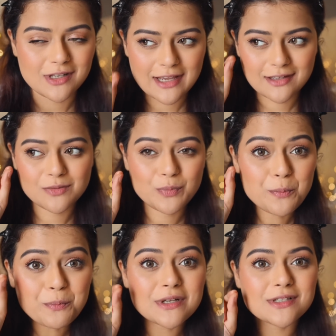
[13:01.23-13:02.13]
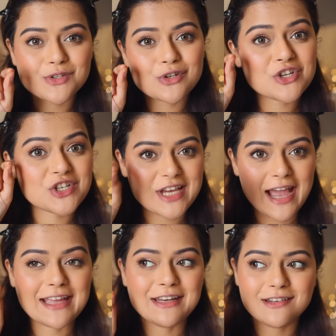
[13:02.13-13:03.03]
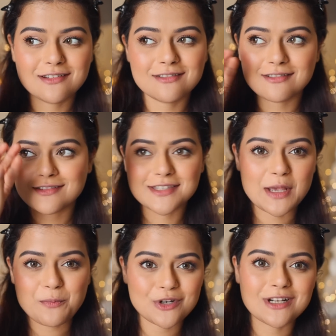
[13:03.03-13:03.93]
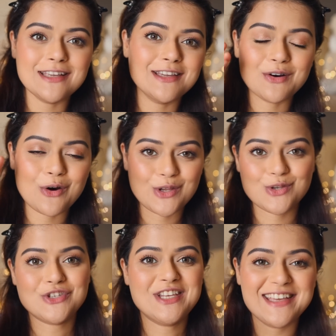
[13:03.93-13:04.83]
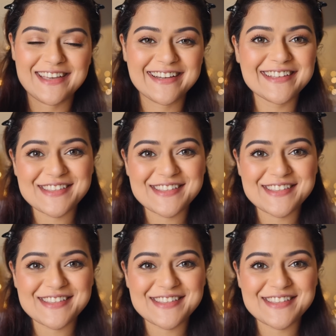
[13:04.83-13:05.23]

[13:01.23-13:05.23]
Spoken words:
Like, the pimple is gonna shine separately on your cheek.